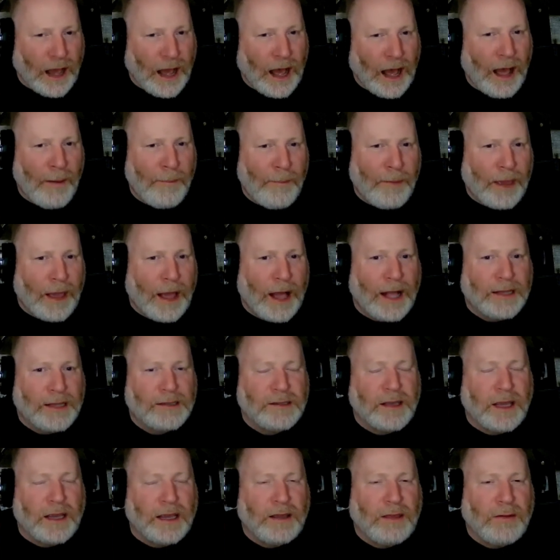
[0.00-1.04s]

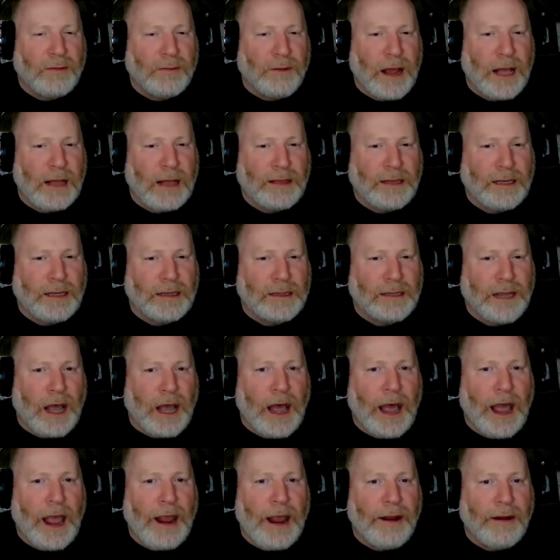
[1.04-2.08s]
ambiance like throughout the
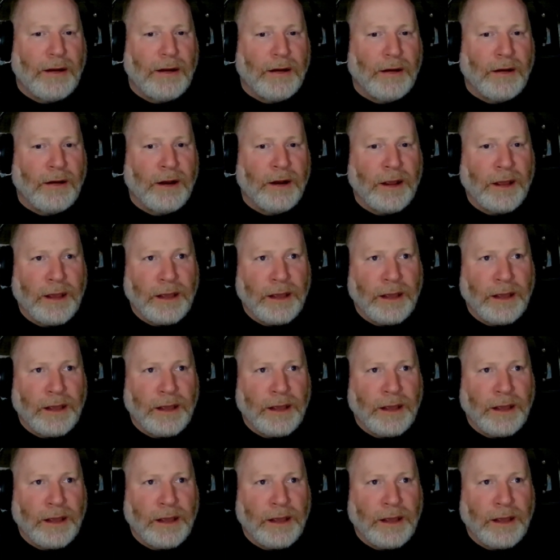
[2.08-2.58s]
entire